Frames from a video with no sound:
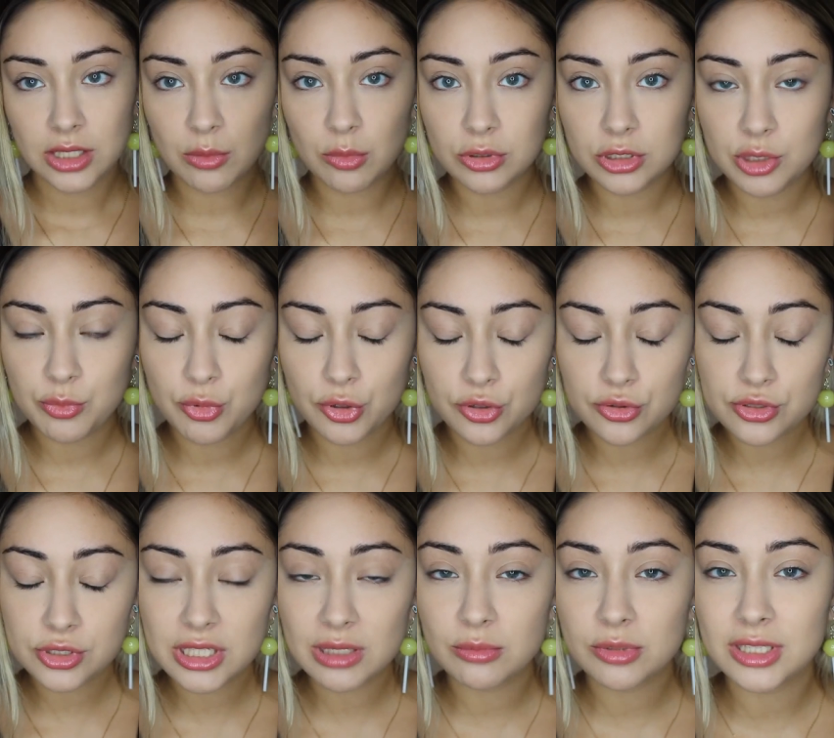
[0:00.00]
Double the
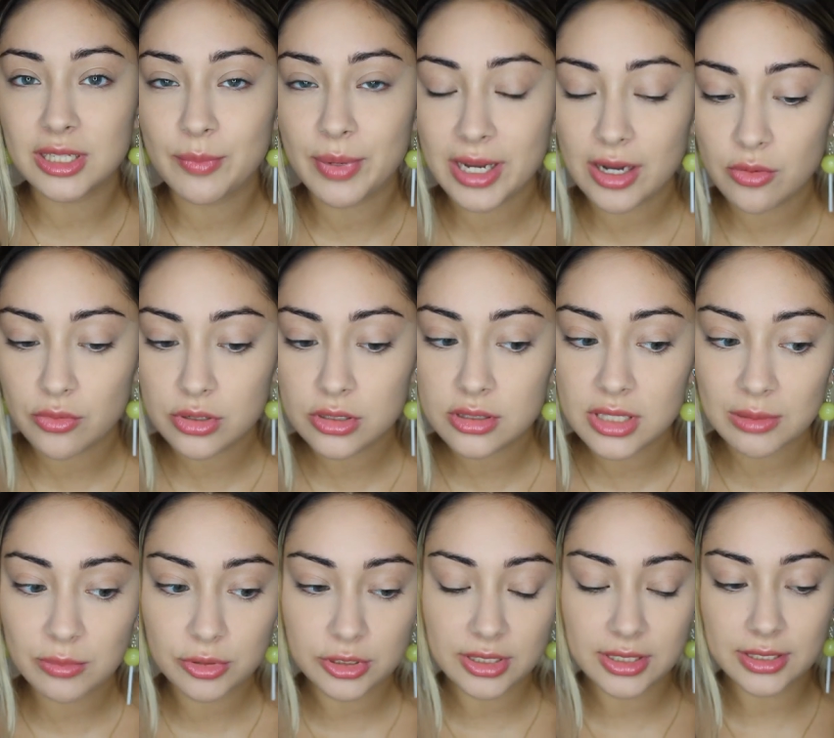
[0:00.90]
Bows, Double the Power,
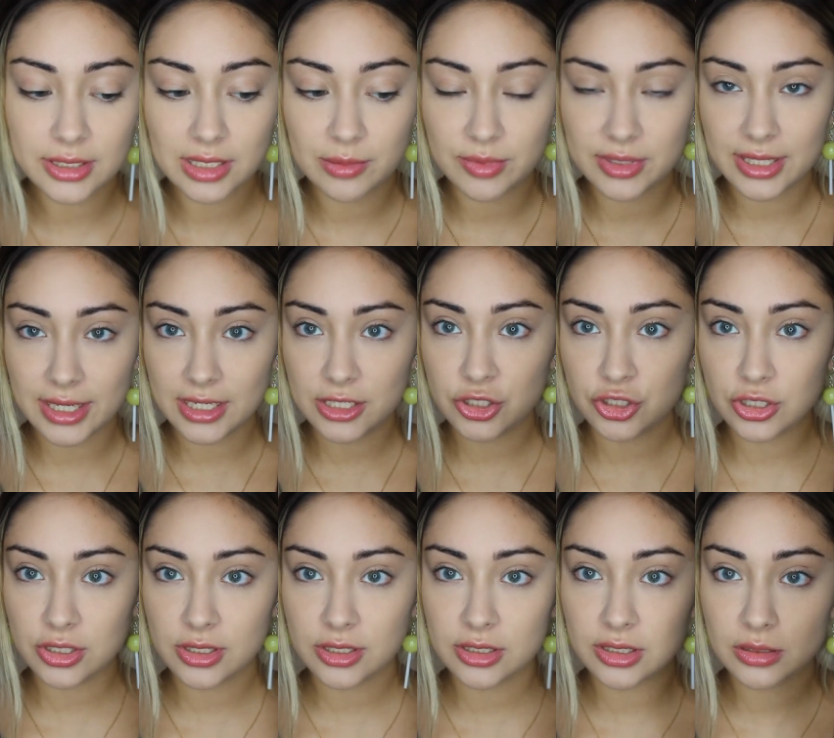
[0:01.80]
Double the
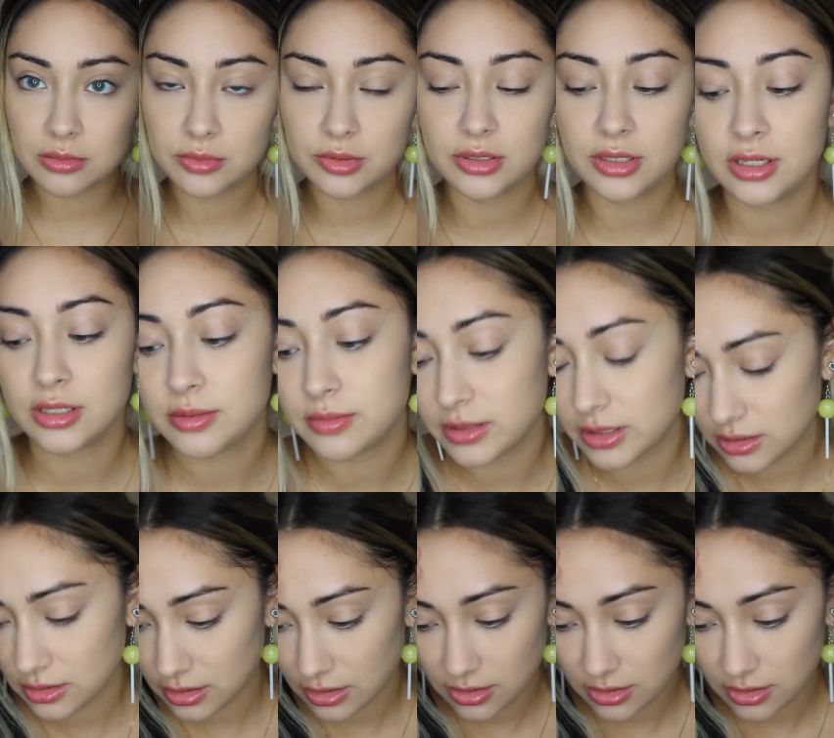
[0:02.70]
Intimidation, and Double the Respect.